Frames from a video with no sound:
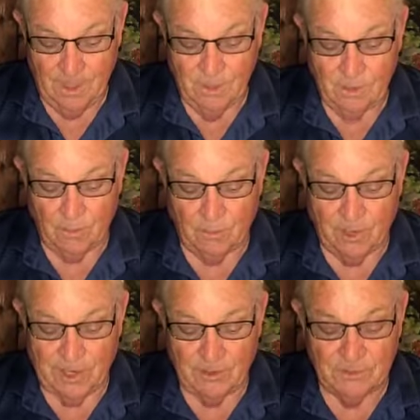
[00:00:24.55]
Your
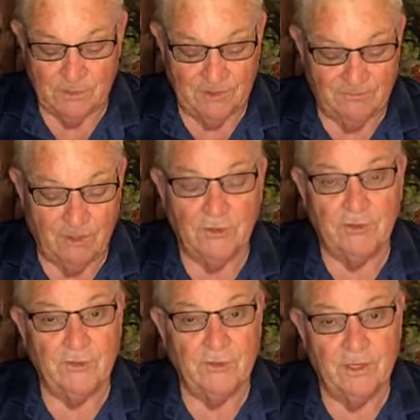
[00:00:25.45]
prayers may
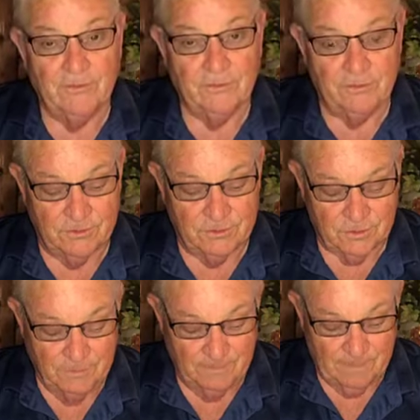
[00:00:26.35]
falter at first,
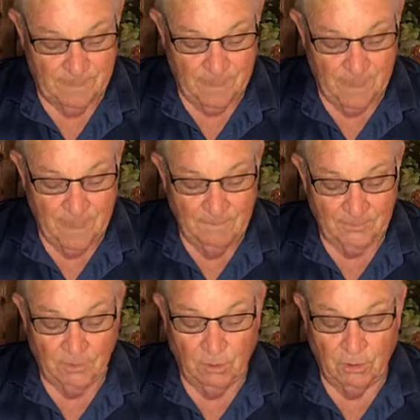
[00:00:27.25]
but
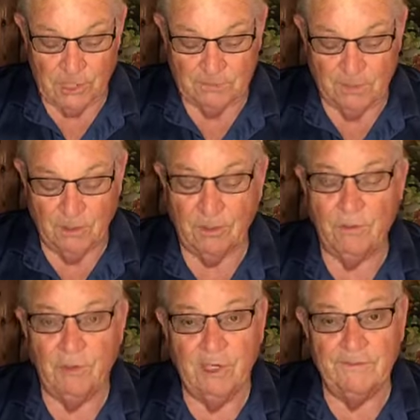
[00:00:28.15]
the Holy Spirit
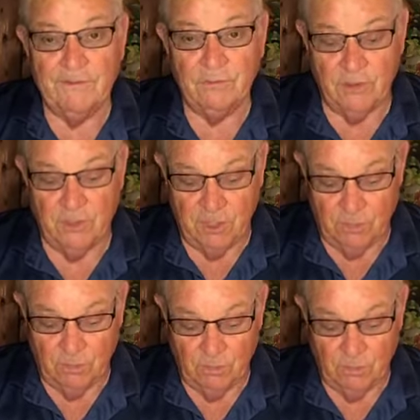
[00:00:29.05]
who lives within
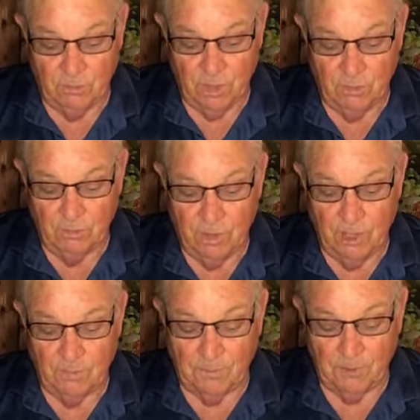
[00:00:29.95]
you will
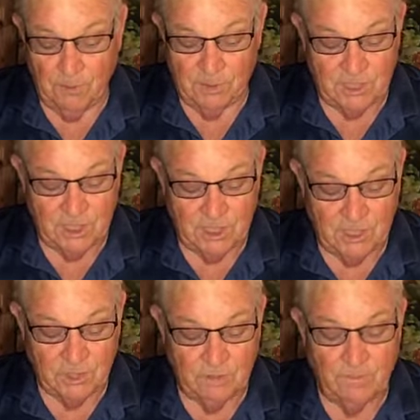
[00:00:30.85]
help you and
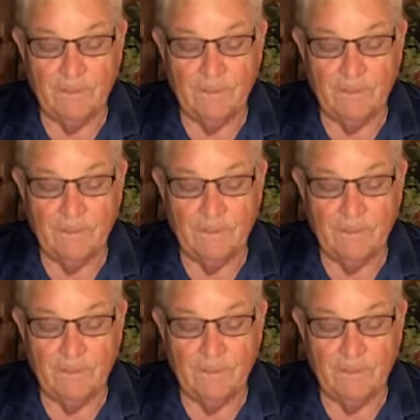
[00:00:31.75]
teach you.